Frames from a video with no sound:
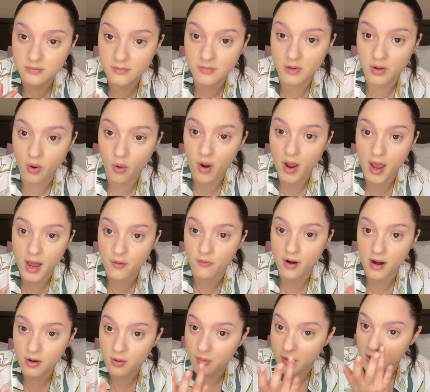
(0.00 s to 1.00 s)
go ahead
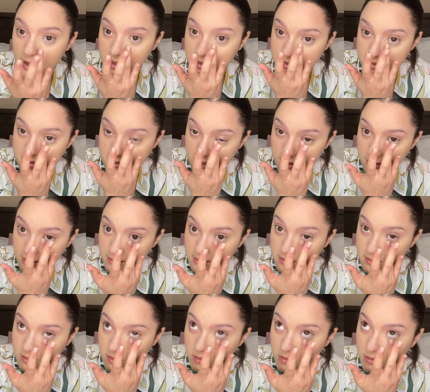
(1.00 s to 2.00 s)
right away and set it.
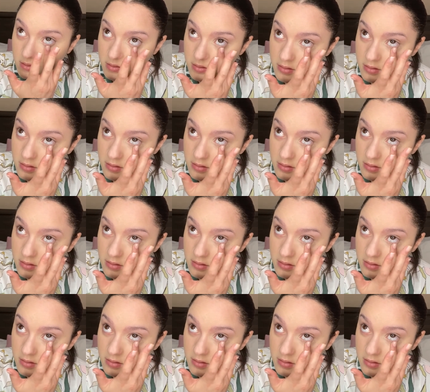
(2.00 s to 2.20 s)
So